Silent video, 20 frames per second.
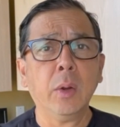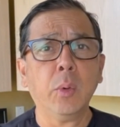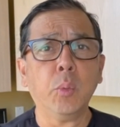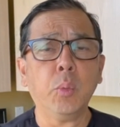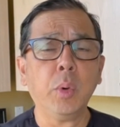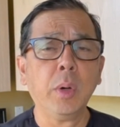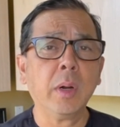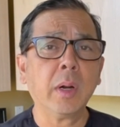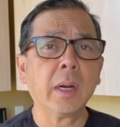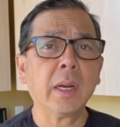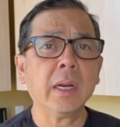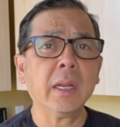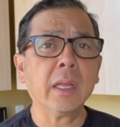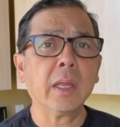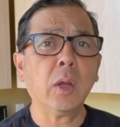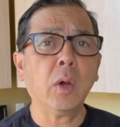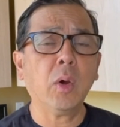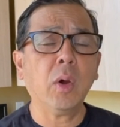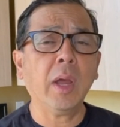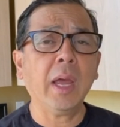we're going to
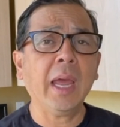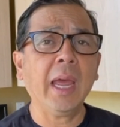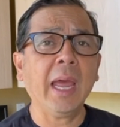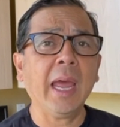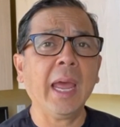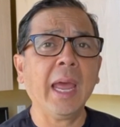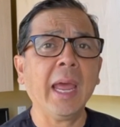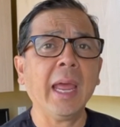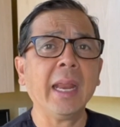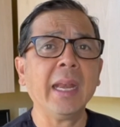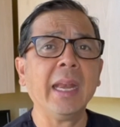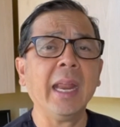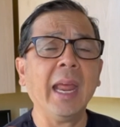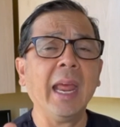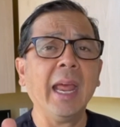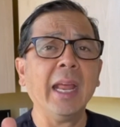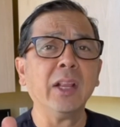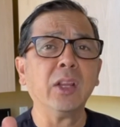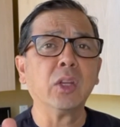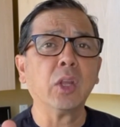go ahead
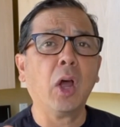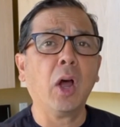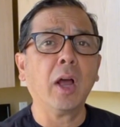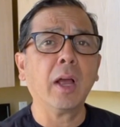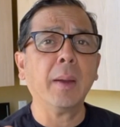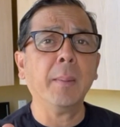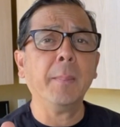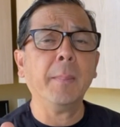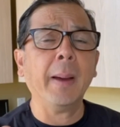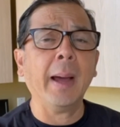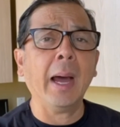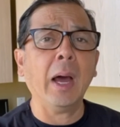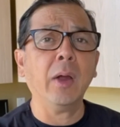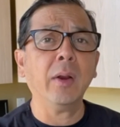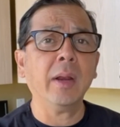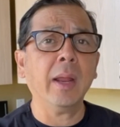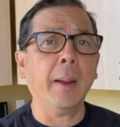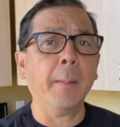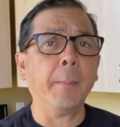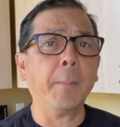and talk
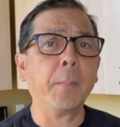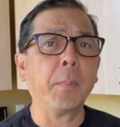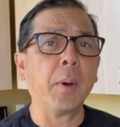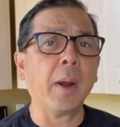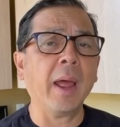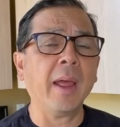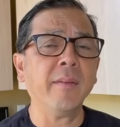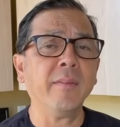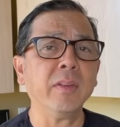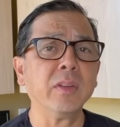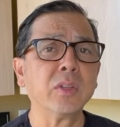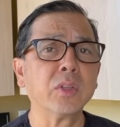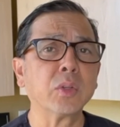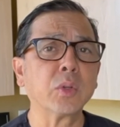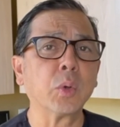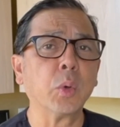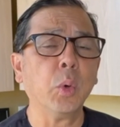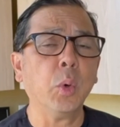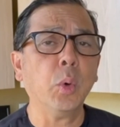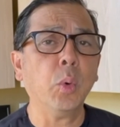about a private
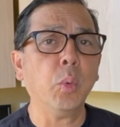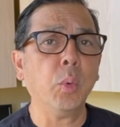school,